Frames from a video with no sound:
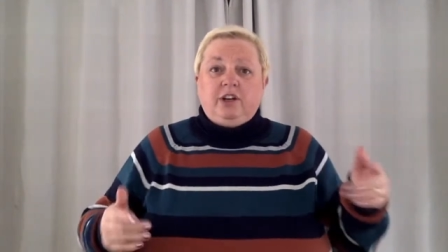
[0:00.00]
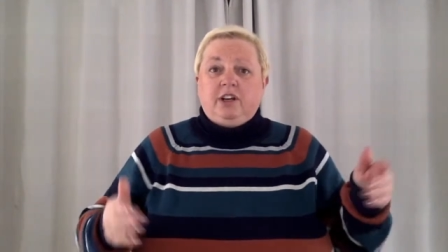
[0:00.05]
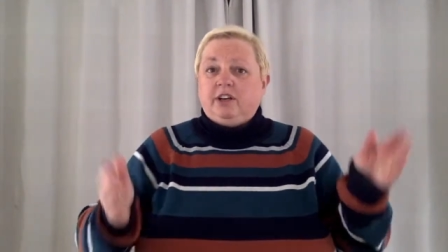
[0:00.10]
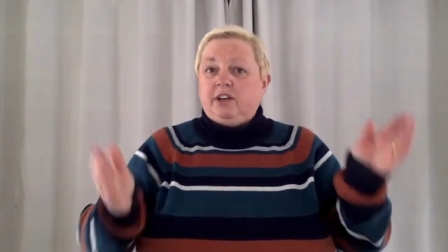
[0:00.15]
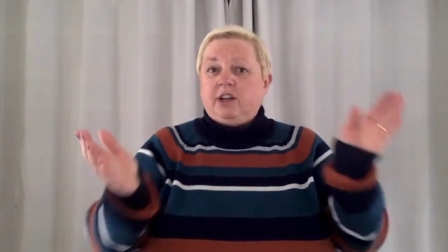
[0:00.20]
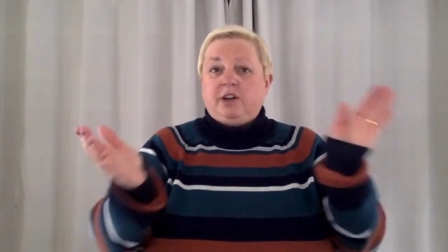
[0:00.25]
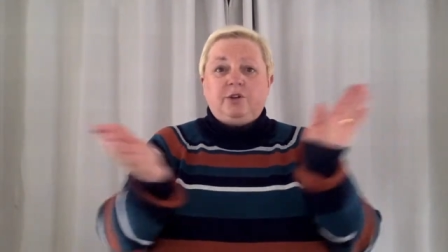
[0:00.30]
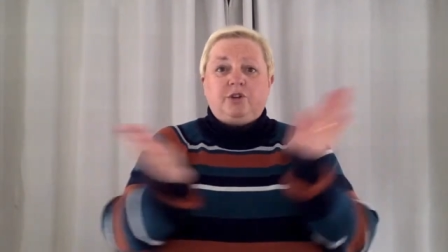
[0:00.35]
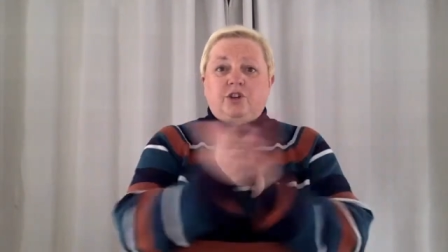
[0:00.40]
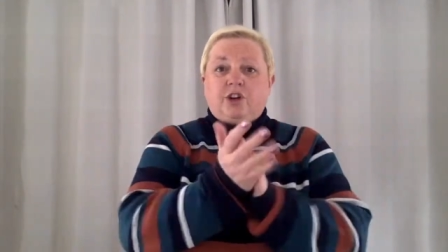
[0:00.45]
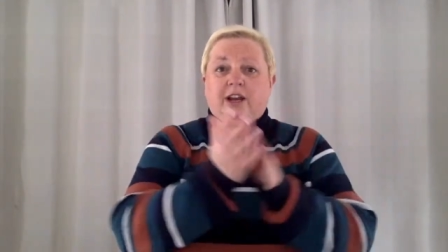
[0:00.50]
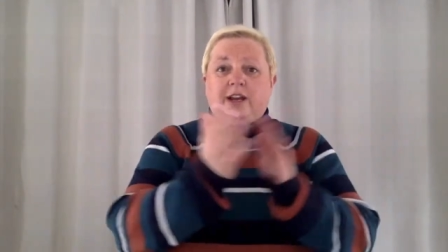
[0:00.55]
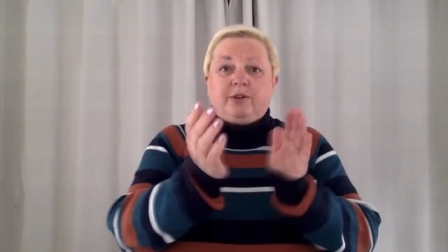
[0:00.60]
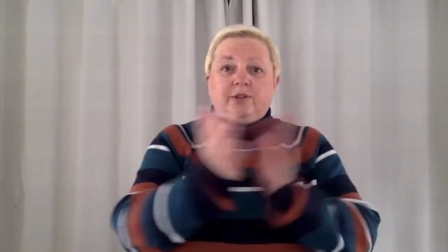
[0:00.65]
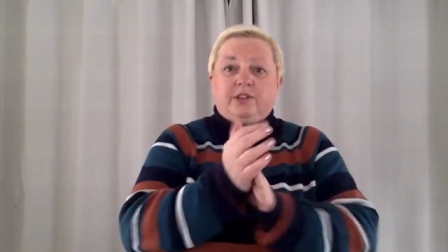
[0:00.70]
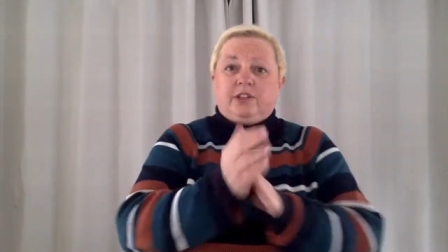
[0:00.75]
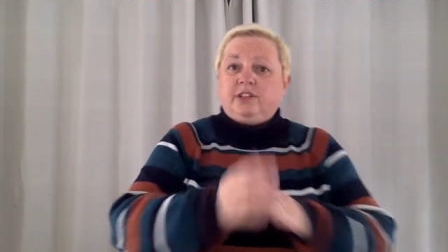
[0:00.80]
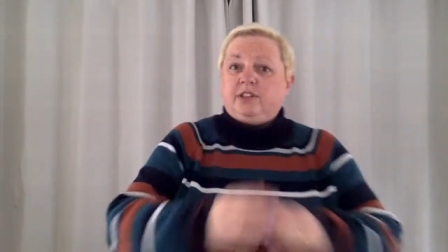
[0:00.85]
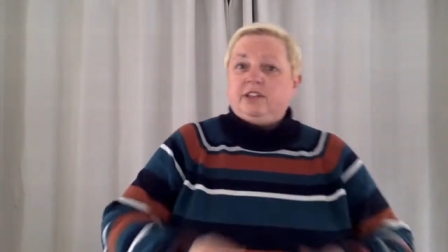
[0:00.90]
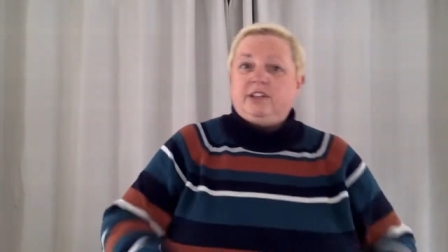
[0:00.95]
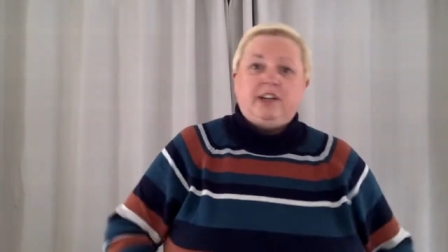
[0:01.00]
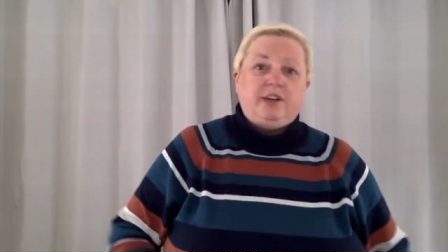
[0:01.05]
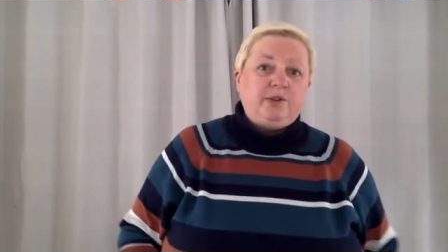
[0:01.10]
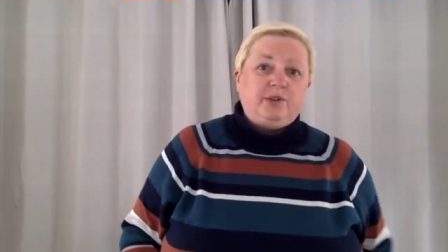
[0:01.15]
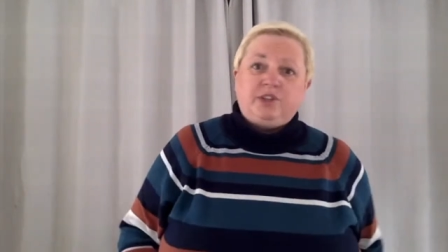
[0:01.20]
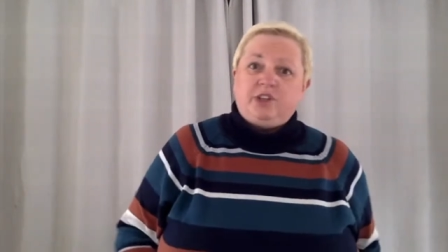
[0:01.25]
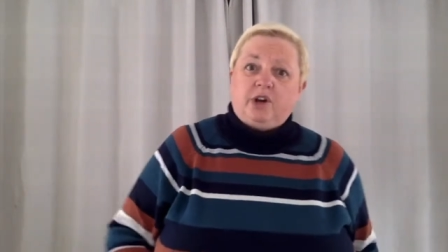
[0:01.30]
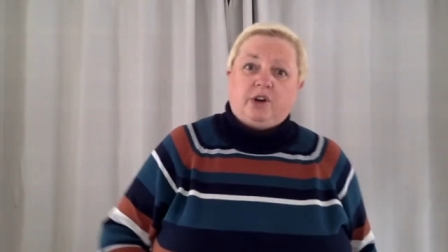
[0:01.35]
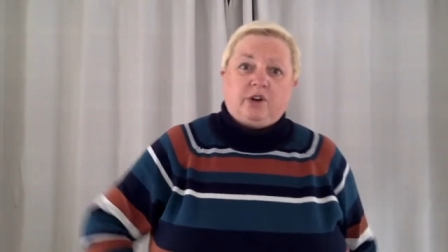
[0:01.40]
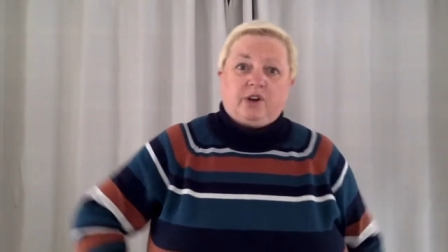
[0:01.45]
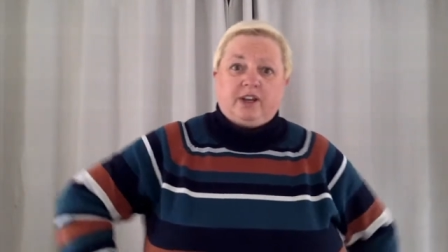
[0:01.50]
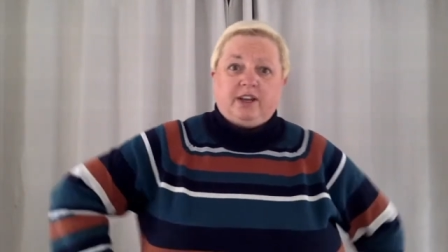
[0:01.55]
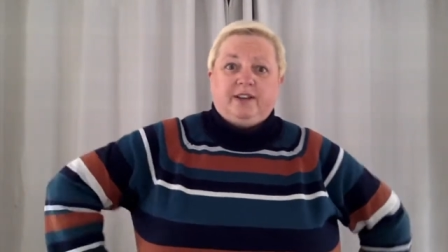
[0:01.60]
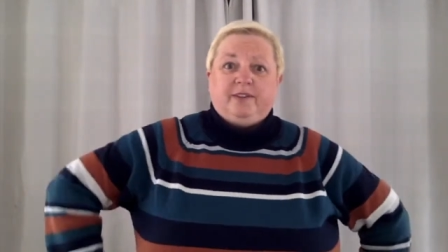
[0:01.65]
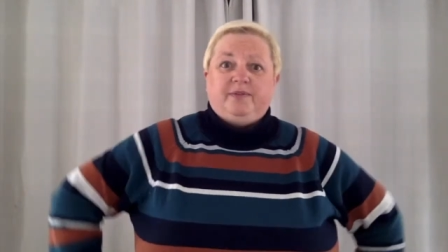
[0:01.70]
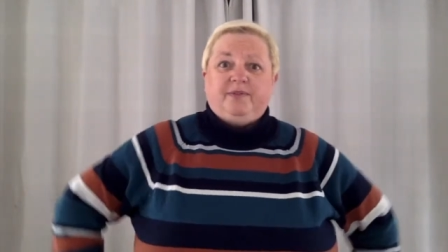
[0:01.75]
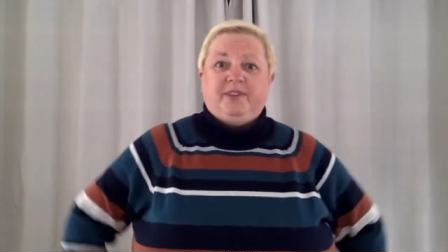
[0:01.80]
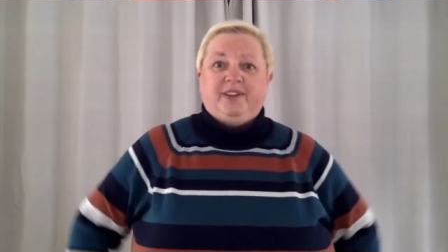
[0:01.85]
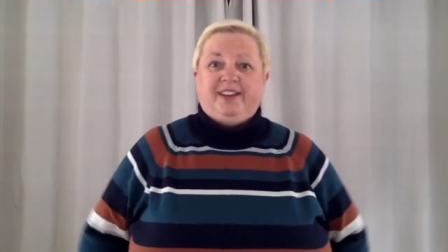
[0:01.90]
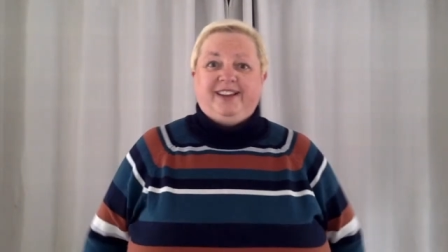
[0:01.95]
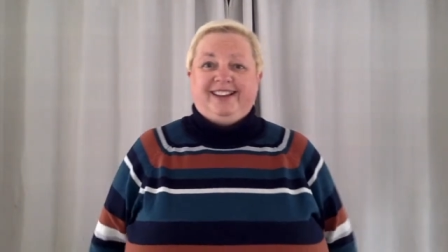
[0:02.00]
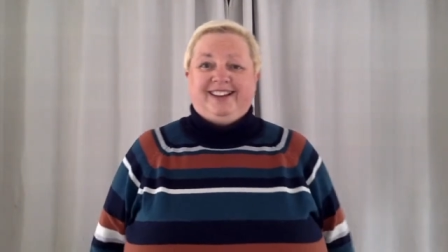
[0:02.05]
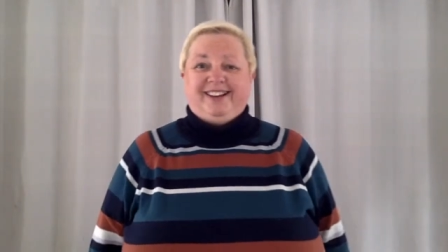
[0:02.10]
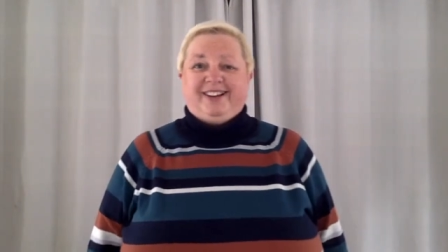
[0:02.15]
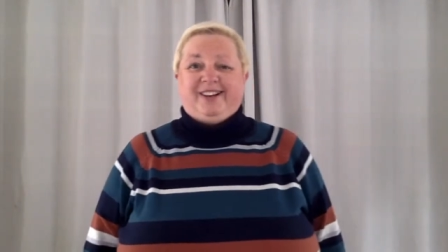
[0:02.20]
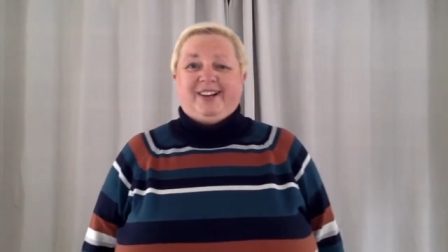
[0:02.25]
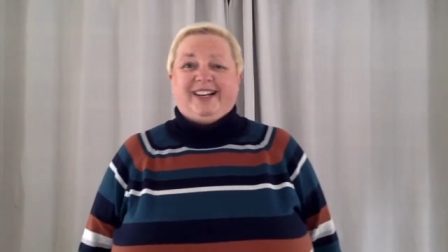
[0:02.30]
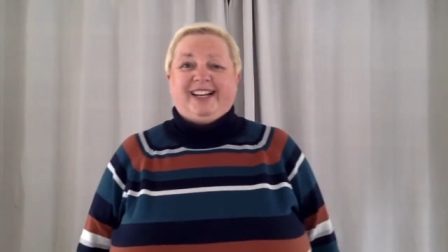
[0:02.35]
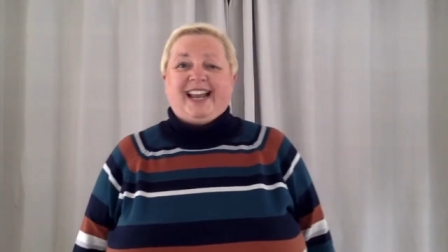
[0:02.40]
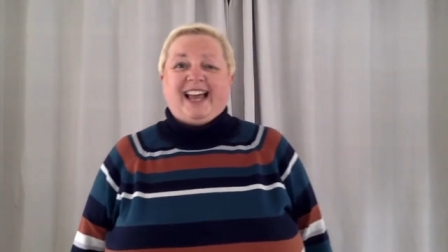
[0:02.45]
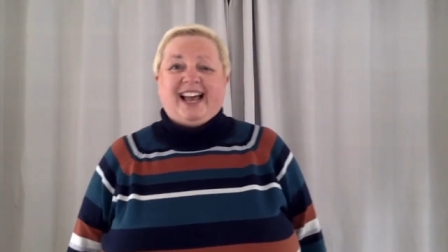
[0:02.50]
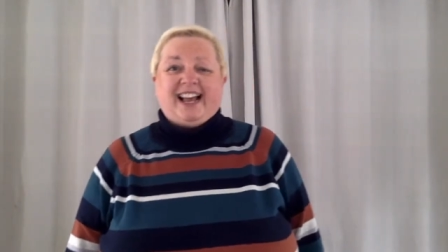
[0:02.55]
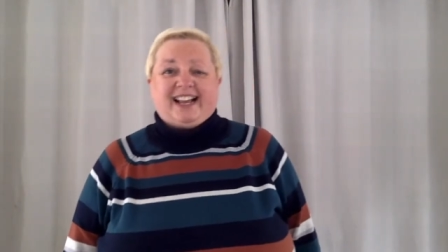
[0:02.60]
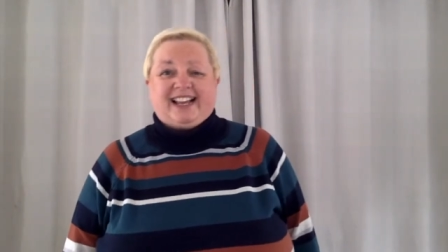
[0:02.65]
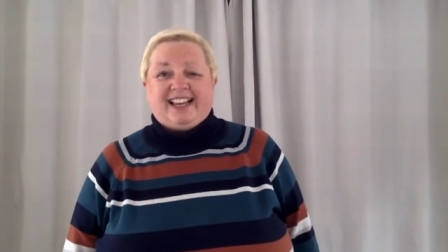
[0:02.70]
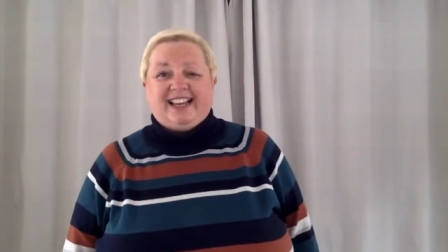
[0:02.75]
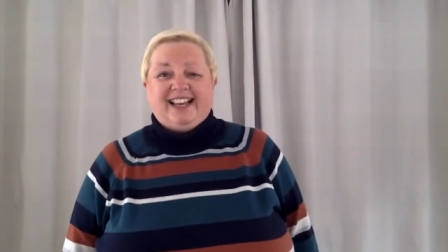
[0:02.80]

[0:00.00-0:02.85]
no trousers and no sock. Good luck.